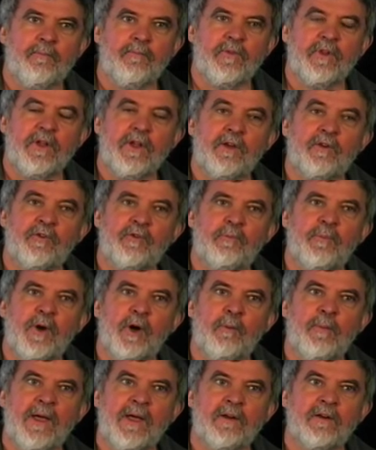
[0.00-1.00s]

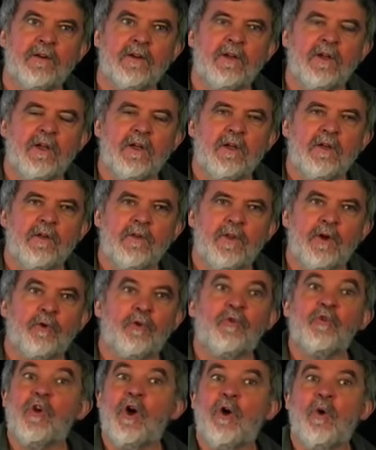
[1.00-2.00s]
experiment,
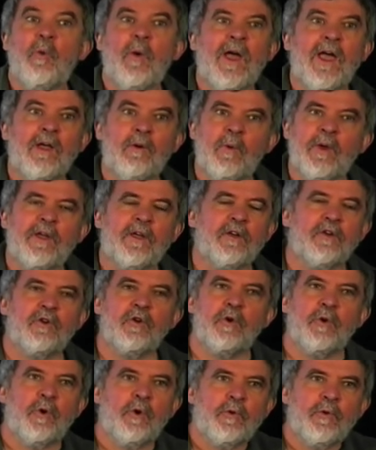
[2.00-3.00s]
there's no way we can
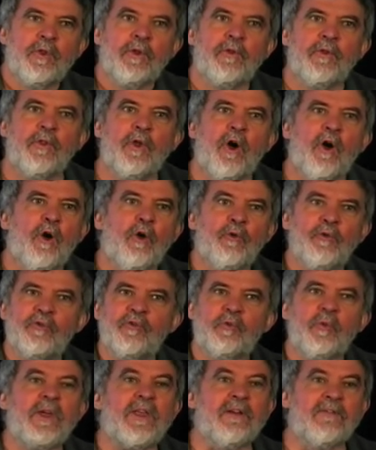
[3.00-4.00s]
do the whole
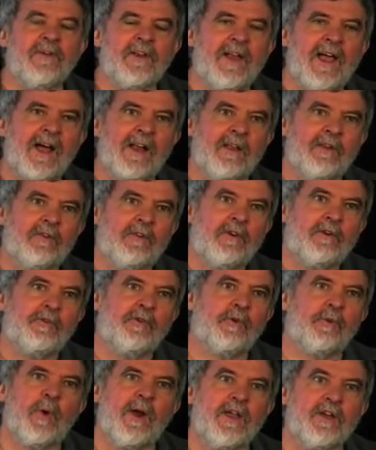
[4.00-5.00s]
suite of analyses, the
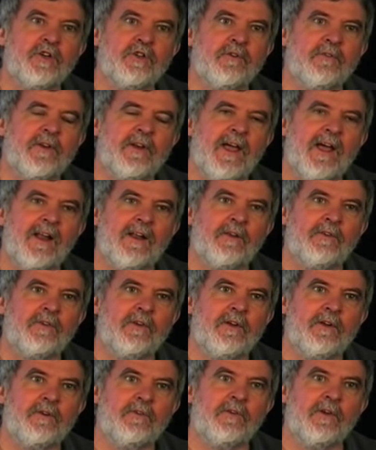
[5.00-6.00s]
range of
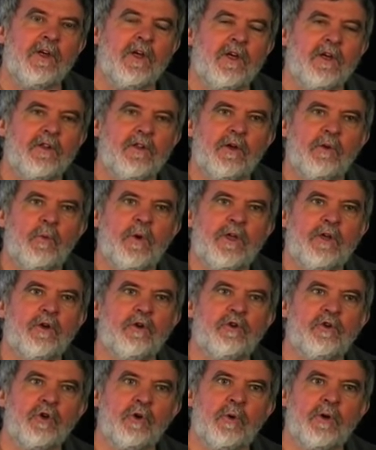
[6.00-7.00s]
analyses that we could
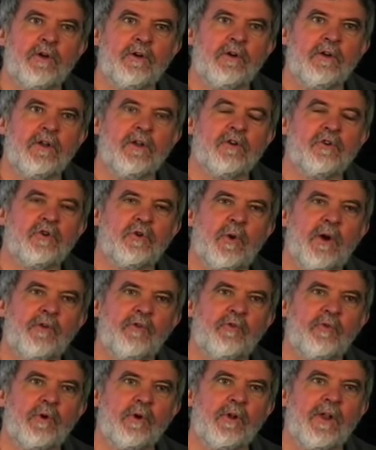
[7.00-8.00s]
do in
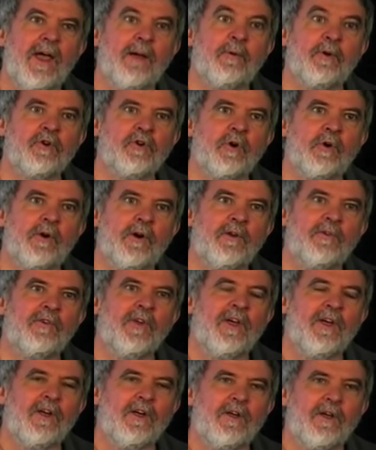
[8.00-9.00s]
terrestrial laboratories.
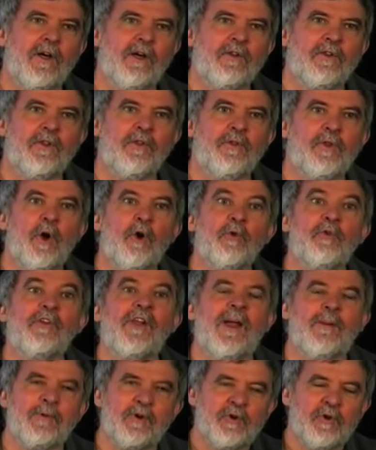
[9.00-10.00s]
Those
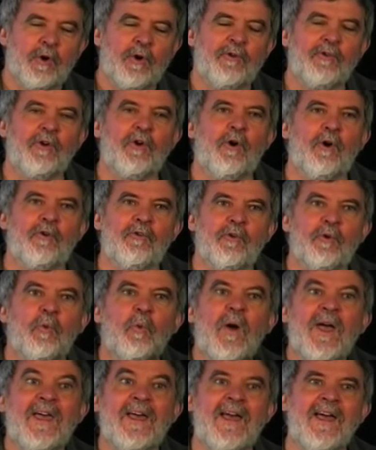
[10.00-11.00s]
laboratories, of course, are
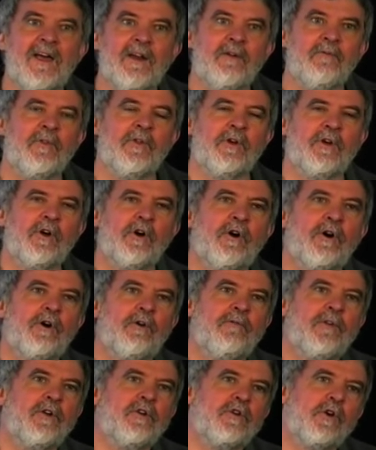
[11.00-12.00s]
way ahead of the
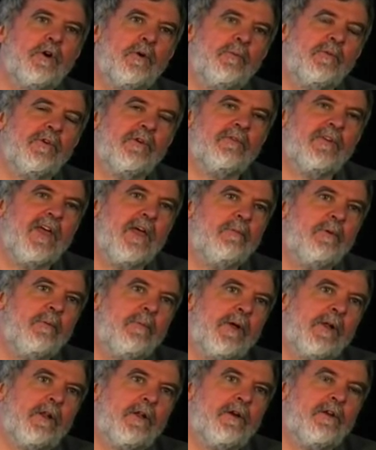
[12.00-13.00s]
curve in terms of
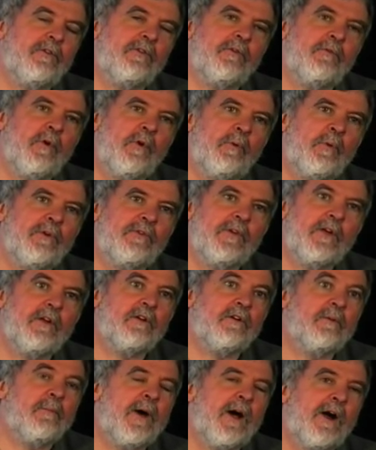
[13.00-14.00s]
capabilities of what we send
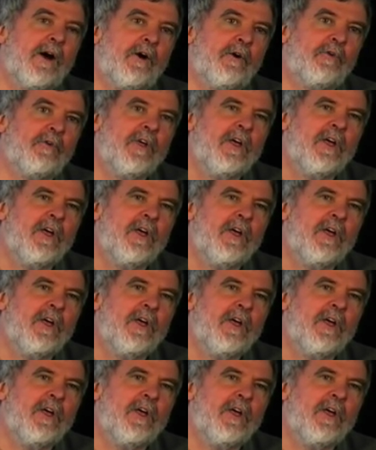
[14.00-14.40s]
to Mars.